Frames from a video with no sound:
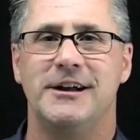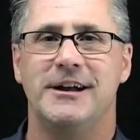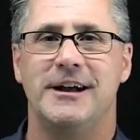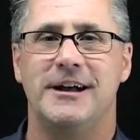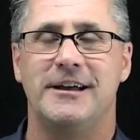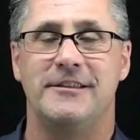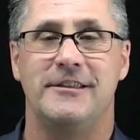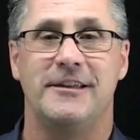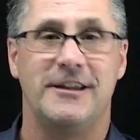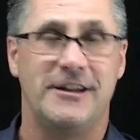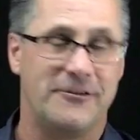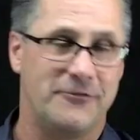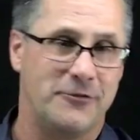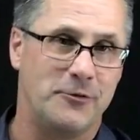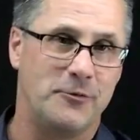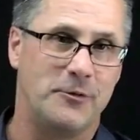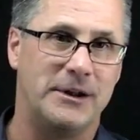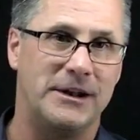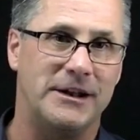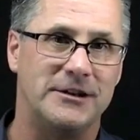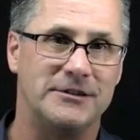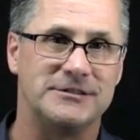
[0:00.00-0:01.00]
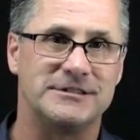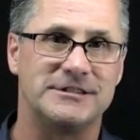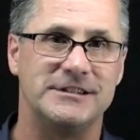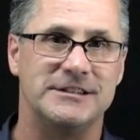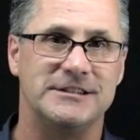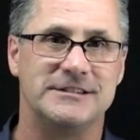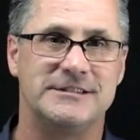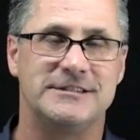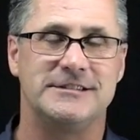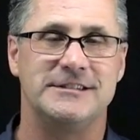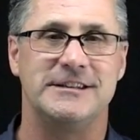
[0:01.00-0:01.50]
and then everyone else
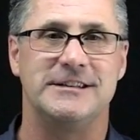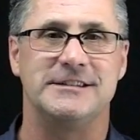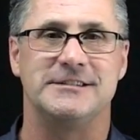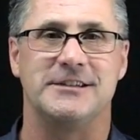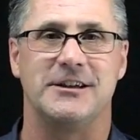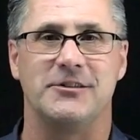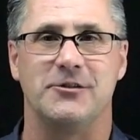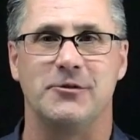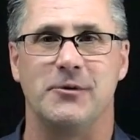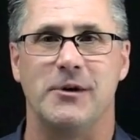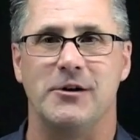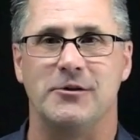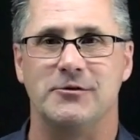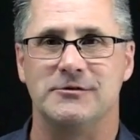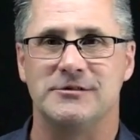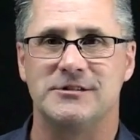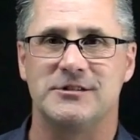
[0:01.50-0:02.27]
is on their own.